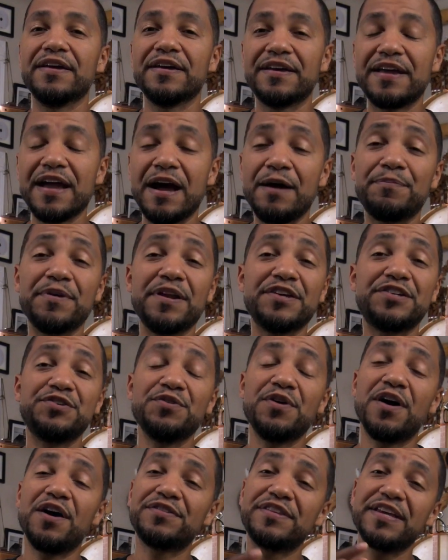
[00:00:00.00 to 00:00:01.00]
God bless you
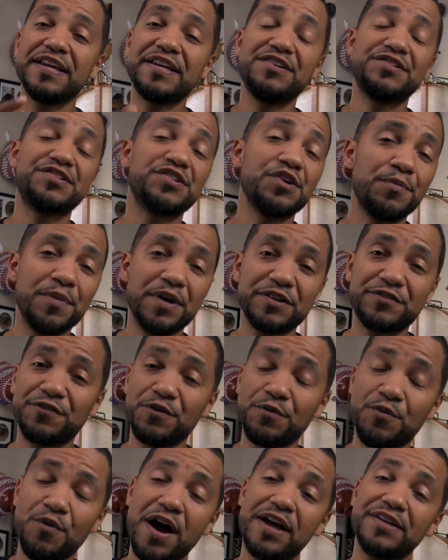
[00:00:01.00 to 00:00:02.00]
all. Thank you so much for
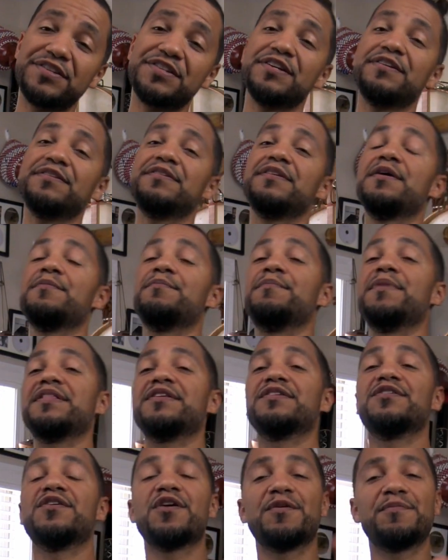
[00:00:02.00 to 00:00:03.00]
watching. May the
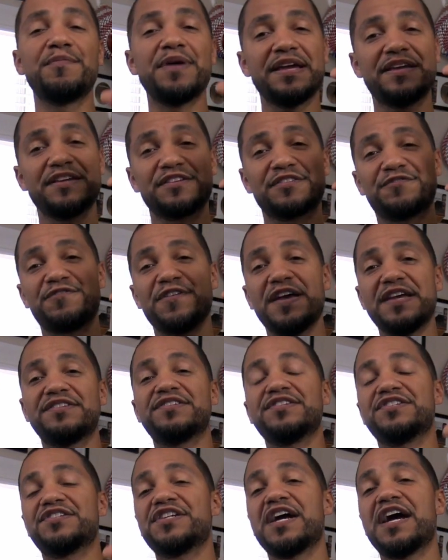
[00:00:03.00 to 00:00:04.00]
Lord make his face to
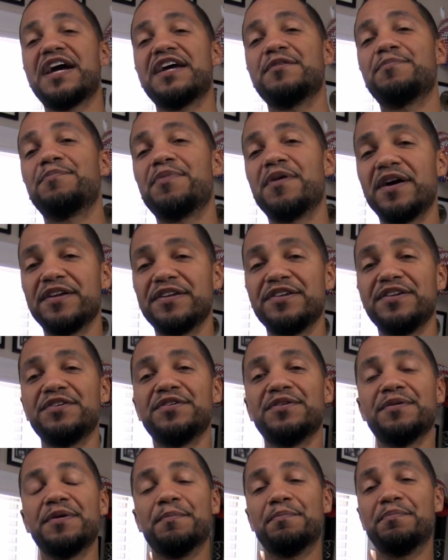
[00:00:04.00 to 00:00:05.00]
shine upon
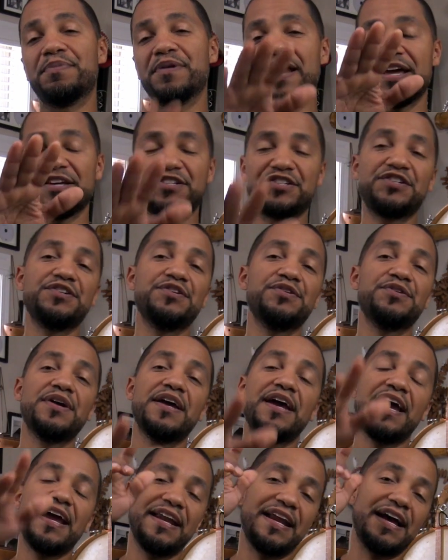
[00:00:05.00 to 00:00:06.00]
you, bless you,
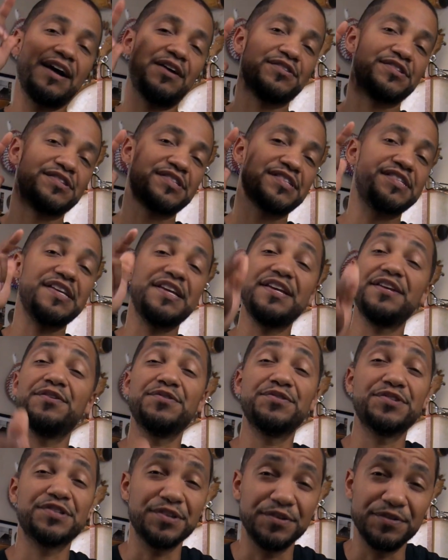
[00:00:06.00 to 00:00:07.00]
and I'll see you
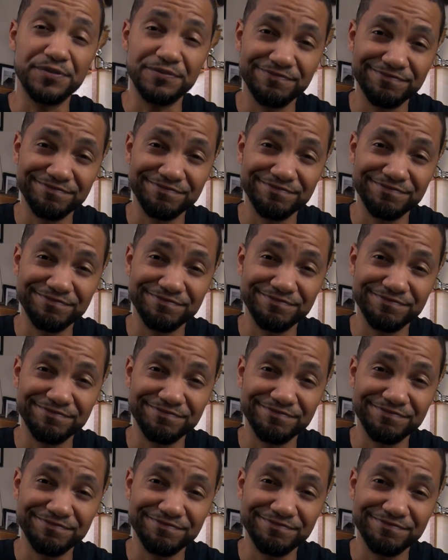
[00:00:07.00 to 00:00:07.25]
soon.